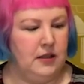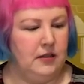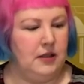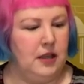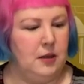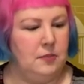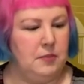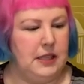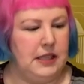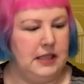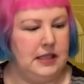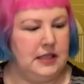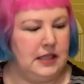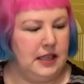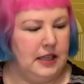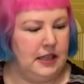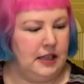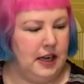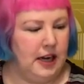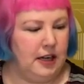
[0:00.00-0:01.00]
that being
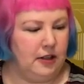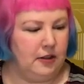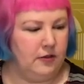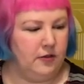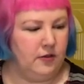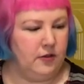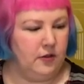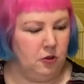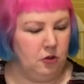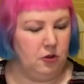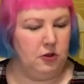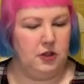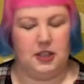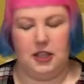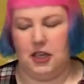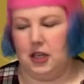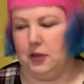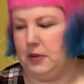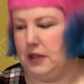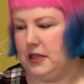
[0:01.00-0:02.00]
said, out of all the
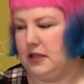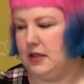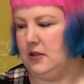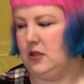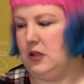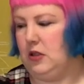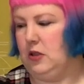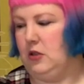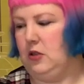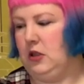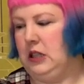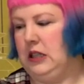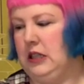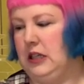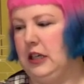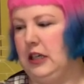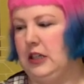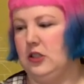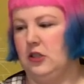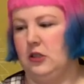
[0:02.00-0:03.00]
dark pieces, you know,
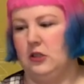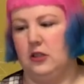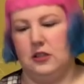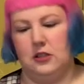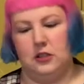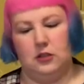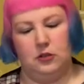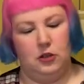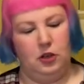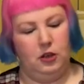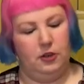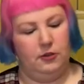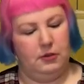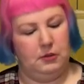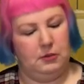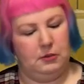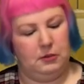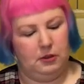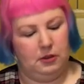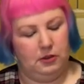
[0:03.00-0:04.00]
I should still
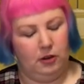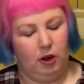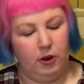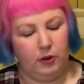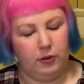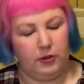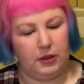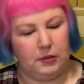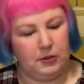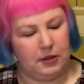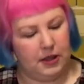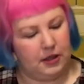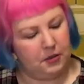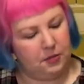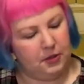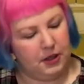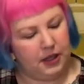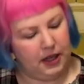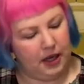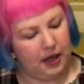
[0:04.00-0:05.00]
hopefully be able to
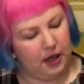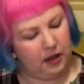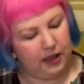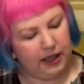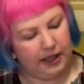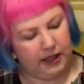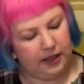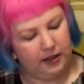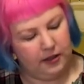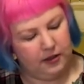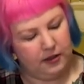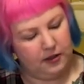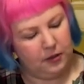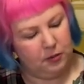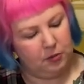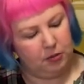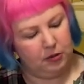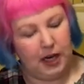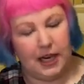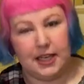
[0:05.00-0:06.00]
pick out like the
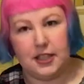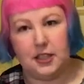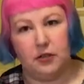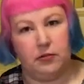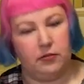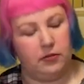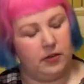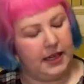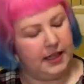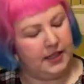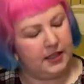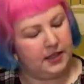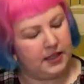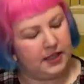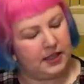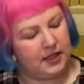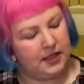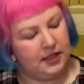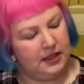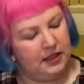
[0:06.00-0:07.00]
brighter
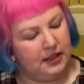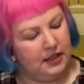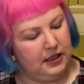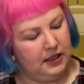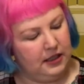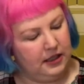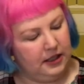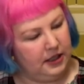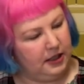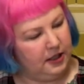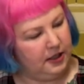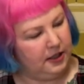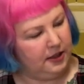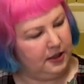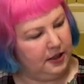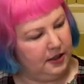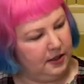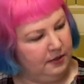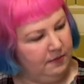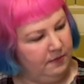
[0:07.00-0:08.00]
reds in it,
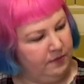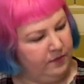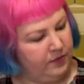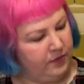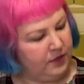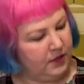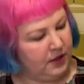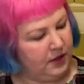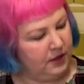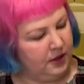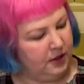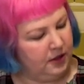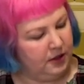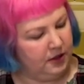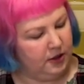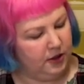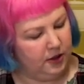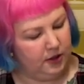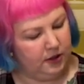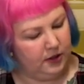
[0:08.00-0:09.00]
and
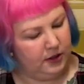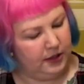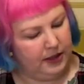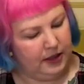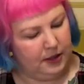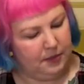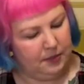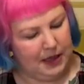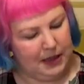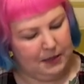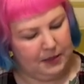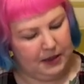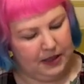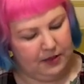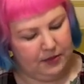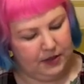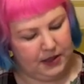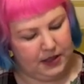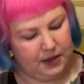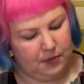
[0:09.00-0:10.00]
you know, and then maybe
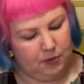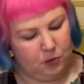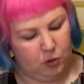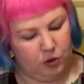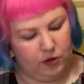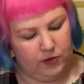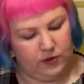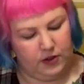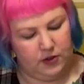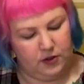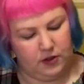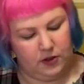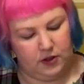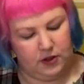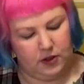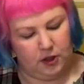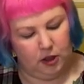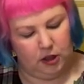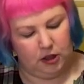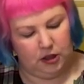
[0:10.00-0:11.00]
even some more of the sort of
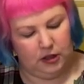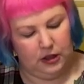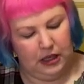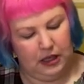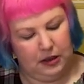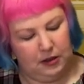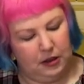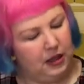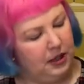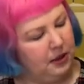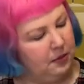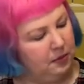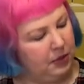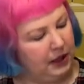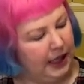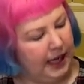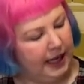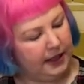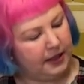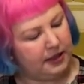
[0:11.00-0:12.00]
solid
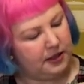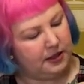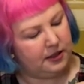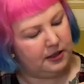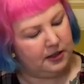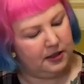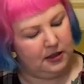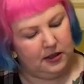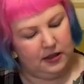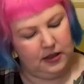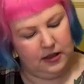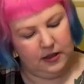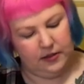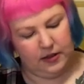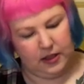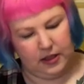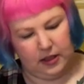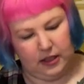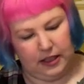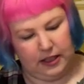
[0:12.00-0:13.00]
blacks
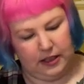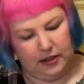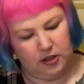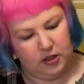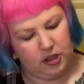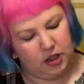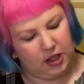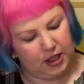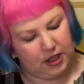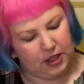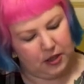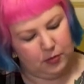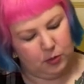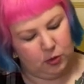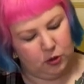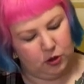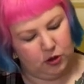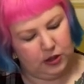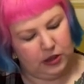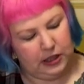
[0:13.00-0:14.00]
that are like the
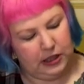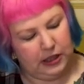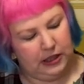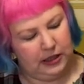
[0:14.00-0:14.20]
chessboard